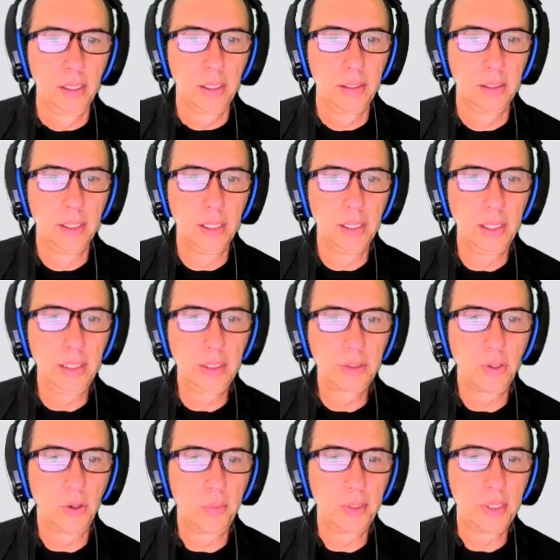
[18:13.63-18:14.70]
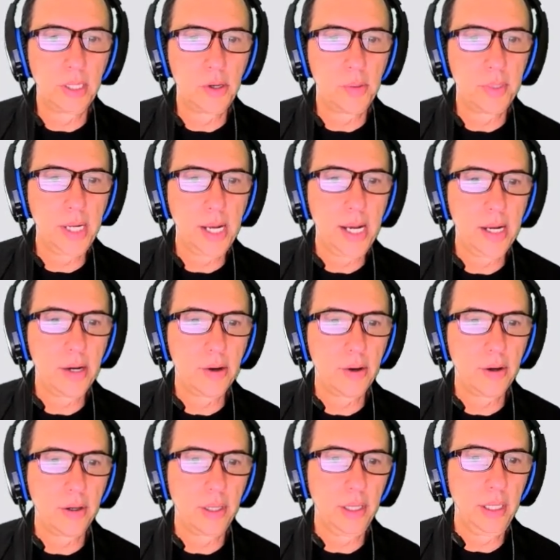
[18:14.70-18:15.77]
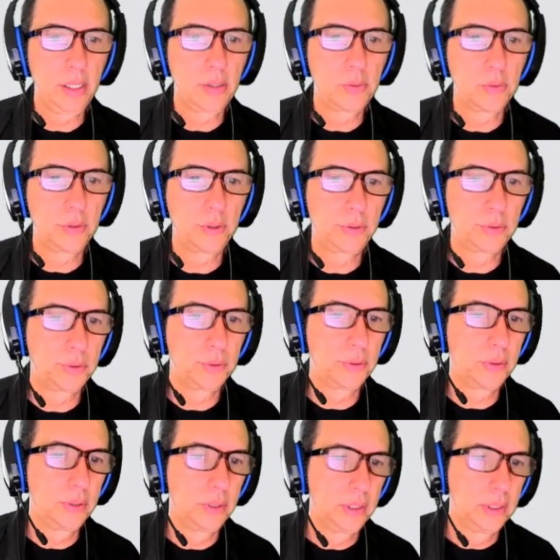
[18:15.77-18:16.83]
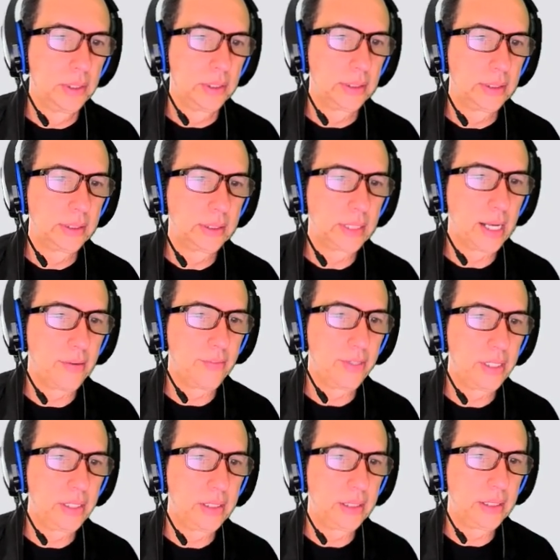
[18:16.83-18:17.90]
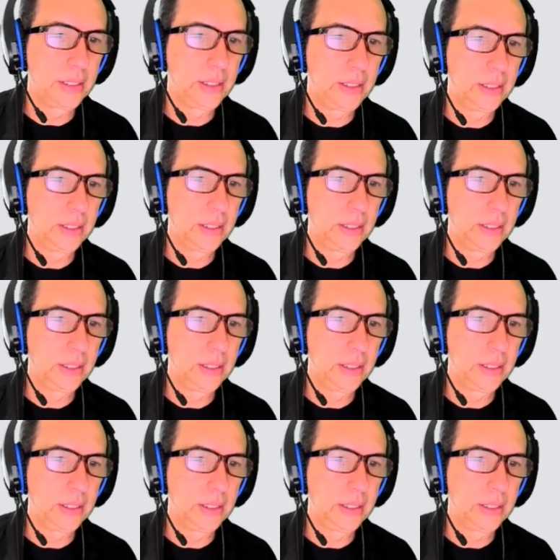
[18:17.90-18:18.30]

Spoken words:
The least common denominator equals to 78t.